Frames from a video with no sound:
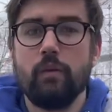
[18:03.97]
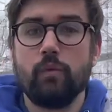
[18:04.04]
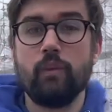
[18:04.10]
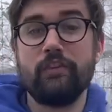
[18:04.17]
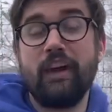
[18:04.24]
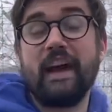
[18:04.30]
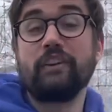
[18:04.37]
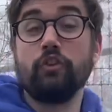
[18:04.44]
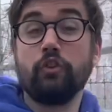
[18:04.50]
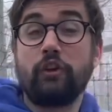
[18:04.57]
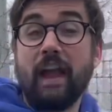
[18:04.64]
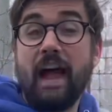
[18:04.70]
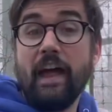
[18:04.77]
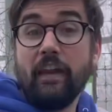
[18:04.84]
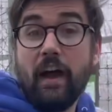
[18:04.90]
We've had a
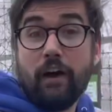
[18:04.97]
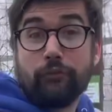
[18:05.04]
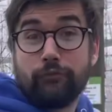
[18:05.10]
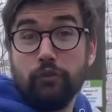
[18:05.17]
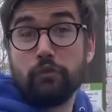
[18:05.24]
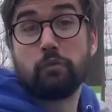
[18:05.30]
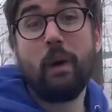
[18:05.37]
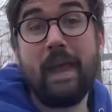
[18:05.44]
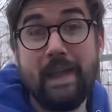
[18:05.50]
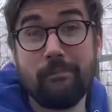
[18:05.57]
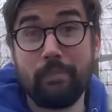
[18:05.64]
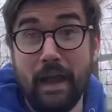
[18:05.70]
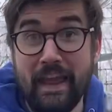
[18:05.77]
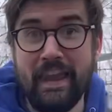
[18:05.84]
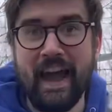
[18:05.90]
look at a food
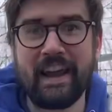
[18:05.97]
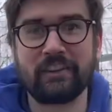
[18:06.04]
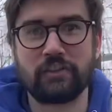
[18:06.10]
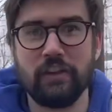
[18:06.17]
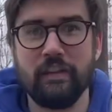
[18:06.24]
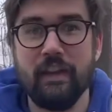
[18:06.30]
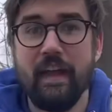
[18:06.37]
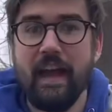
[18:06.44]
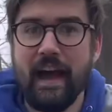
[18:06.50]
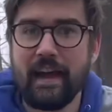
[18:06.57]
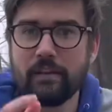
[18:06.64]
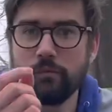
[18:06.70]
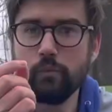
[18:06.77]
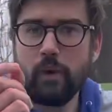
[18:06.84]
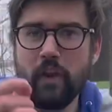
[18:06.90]
web in action,
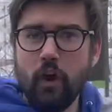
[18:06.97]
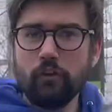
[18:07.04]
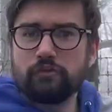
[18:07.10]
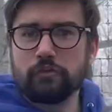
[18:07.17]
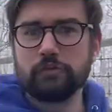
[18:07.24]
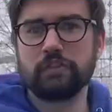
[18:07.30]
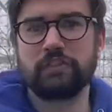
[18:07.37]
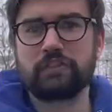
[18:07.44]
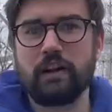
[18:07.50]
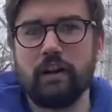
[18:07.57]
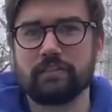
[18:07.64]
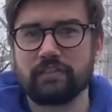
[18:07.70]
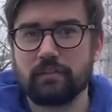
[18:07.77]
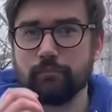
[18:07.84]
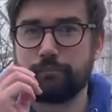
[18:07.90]
and we also
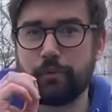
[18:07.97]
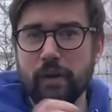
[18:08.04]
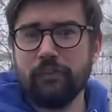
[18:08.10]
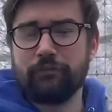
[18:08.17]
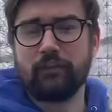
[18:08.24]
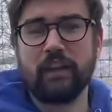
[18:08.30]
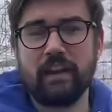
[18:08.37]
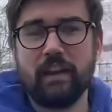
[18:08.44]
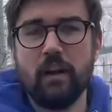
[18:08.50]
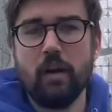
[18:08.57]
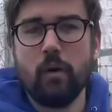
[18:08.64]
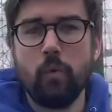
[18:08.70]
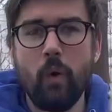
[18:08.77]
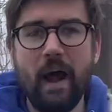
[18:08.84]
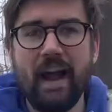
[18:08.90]
discussed briefly
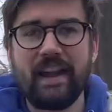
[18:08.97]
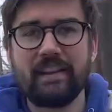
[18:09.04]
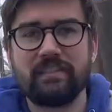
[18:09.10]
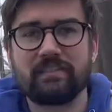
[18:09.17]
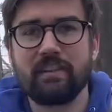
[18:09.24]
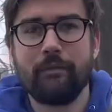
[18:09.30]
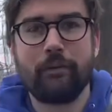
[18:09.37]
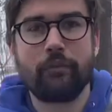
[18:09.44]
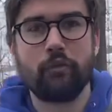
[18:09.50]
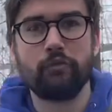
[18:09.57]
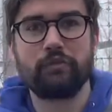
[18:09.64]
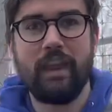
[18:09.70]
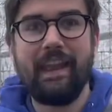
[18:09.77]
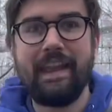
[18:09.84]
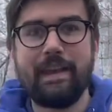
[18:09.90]
why some of
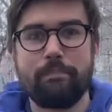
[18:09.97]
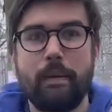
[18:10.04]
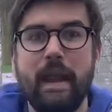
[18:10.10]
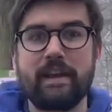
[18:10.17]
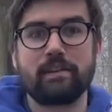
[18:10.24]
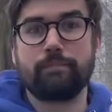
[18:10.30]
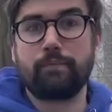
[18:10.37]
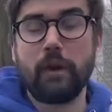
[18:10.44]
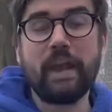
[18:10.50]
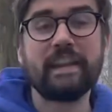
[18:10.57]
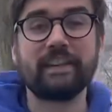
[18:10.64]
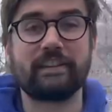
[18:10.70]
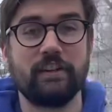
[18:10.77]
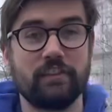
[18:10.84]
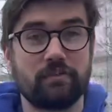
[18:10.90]
those apex
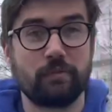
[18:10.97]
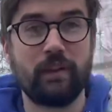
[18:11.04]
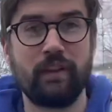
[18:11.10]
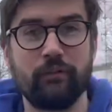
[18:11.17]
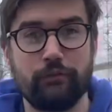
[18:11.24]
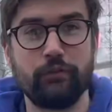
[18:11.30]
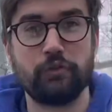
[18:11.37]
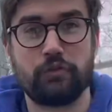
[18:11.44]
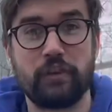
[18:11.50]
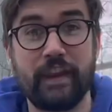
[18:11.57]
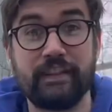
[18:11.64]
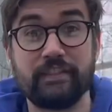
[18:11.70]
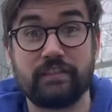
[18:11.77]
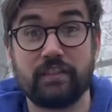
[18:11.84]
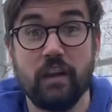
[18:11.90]
predators within food
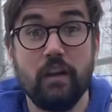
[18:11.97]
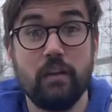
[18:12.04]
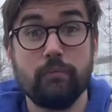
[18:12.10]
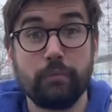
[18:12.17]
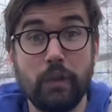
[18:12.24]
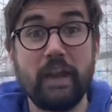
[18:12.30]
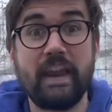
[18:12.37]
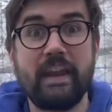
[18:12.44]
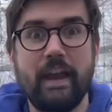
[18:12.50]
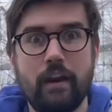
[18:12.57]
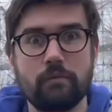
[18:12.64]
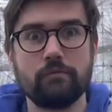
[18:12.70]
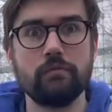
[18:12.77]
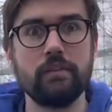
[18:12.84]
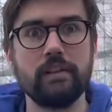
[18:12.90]
chains play
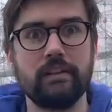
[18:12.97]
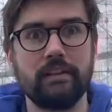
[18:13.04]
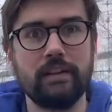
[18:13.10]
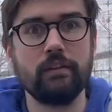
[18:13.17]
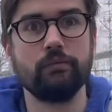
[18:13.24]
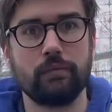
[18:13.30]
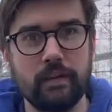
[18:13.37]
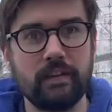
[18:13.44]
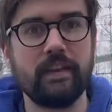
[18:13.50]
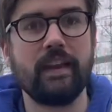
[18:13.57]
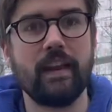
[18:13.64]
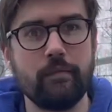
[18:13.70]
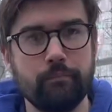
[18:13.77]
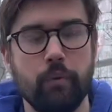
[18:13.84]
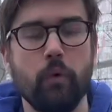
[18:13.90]
a really,
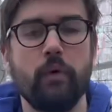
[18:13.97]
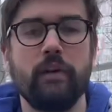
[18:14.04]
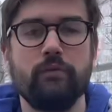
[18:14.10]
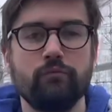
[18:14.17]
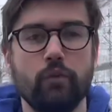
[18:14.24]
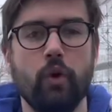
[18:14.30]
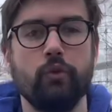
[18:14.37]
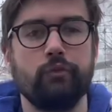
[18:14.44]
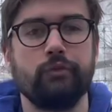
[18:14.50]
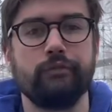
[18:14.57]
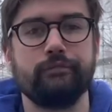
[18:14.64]
really important role.